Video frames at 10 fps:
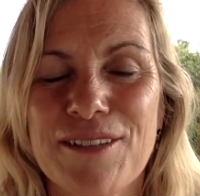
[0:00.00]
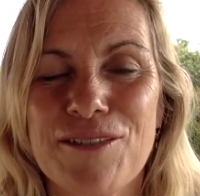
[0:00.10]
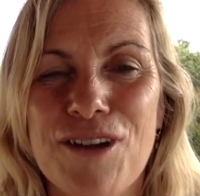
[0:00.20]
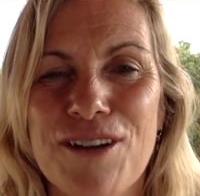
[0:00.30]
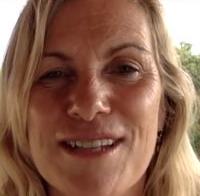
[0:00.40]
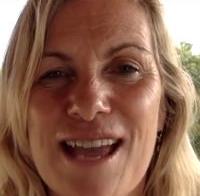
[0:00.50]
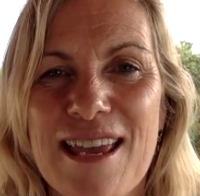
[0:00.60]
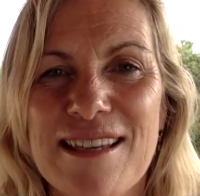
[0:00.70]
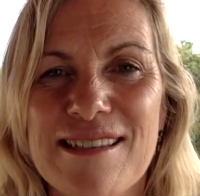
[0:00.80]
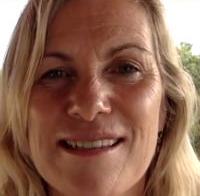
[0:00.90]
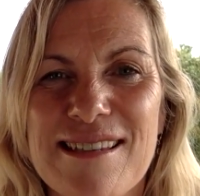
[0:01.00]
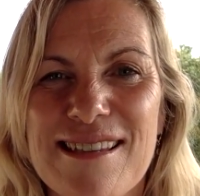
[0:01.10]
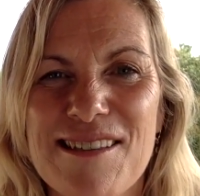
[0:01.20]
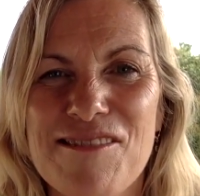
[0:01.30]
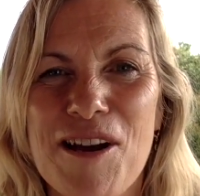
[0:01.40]
throughout days,
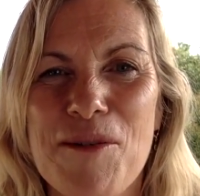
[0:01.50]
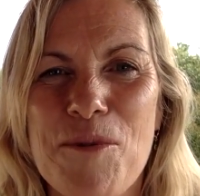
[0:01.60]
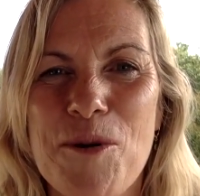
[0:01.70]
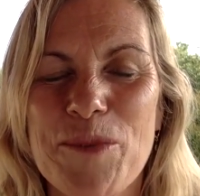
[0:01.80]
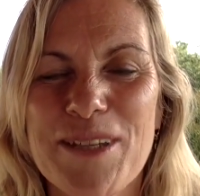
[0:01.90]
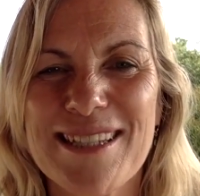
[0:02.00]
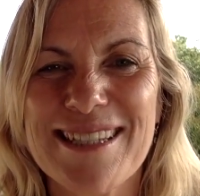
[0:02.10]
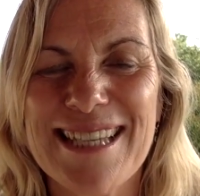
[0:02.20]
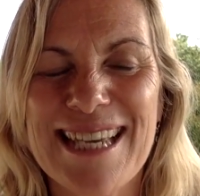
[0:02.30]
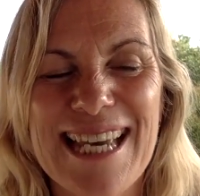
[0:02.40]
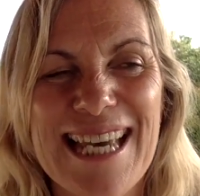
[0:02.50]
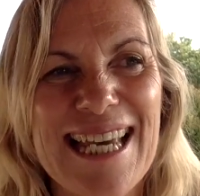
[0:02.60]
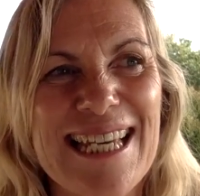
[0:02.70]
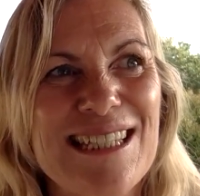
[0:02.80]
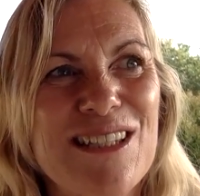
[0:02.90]
throughout moments,
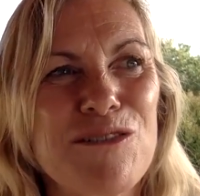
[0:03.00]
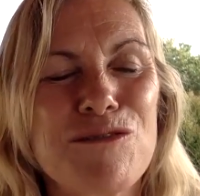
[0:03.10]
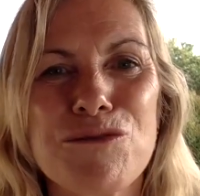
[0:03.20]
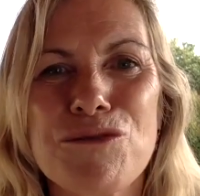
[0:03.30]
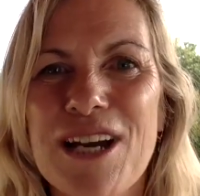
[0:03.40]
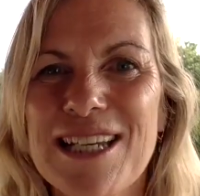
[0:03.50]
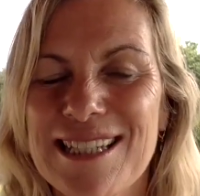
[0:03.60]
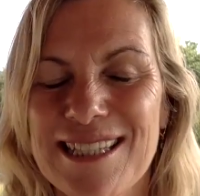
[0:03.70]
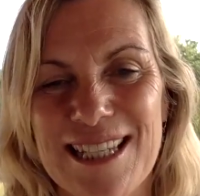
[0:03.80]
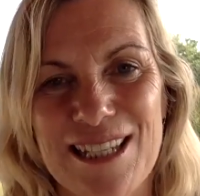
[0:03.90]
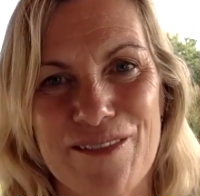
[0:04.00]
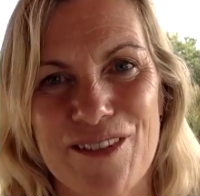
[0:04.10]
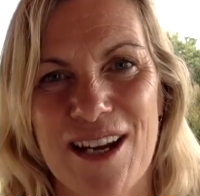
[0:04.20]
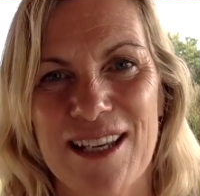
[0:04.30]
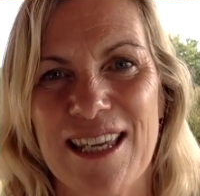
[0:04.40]
is the greatest gift
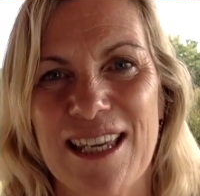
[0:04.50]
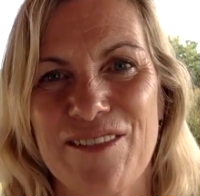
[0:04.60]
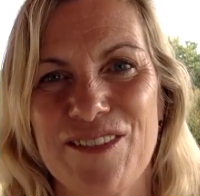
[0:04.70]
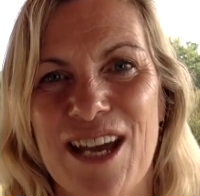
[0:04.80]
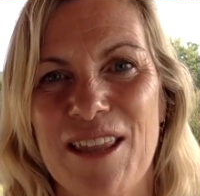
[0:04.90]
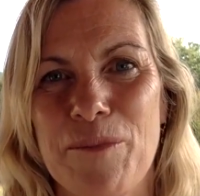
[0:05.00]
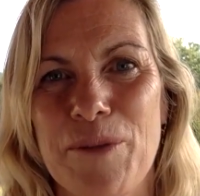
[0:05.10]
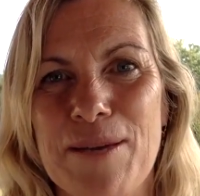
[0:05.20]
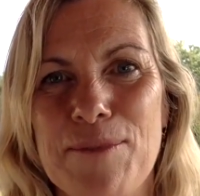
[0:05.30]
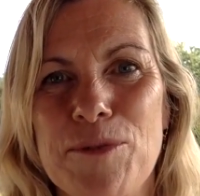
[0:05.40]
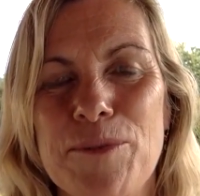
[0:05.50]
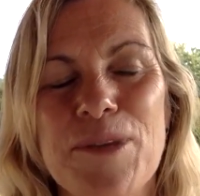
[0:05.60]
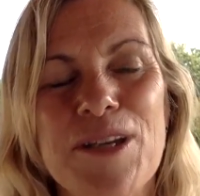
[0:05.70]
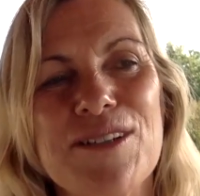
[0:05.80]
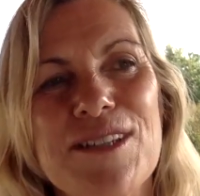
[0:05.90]
I can give to other people,
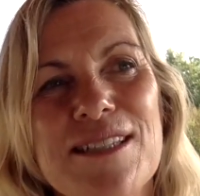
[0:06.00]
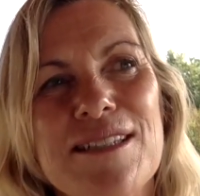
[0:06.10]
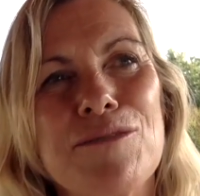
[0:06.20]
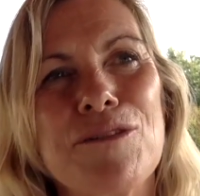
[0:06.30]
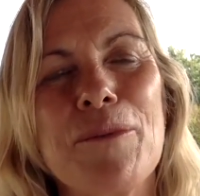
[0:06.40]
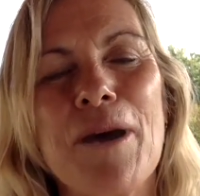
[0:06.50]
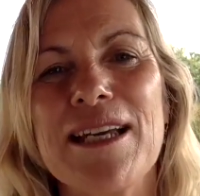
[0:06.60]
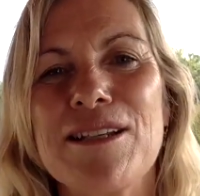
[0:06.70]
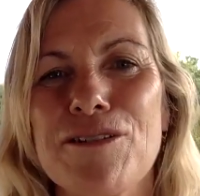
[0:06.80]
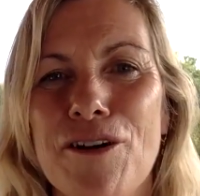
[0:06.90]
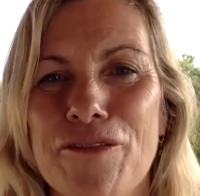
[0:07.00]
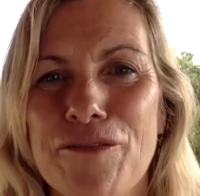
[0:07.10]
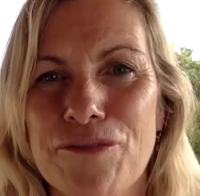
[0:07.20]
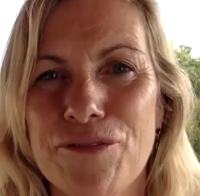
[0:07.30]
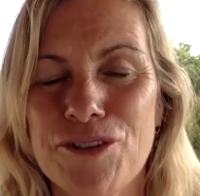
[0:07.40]
because it's the reminder
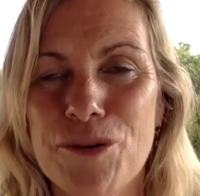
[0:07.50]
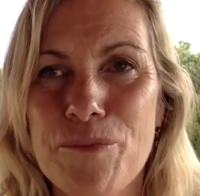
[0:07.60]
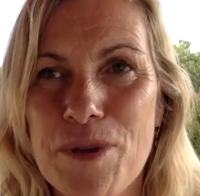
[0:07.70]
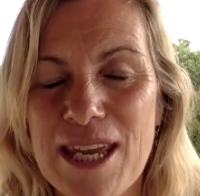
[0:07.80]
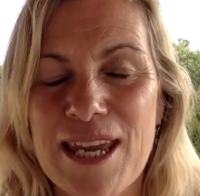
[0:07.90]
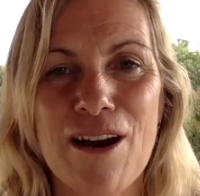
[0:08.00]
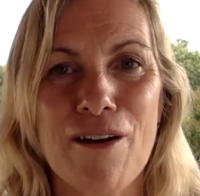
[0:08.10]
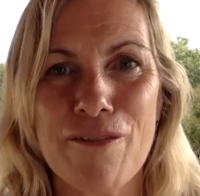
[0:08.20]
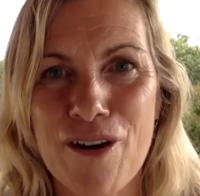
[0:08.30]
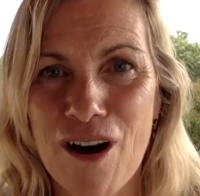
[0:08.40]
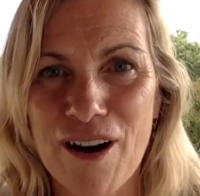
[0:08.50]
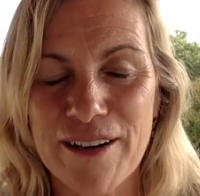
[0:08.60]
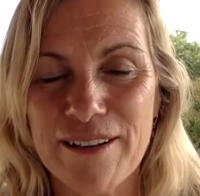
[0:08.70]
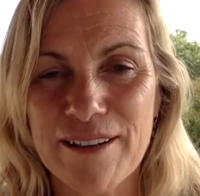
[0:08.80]
to me of God.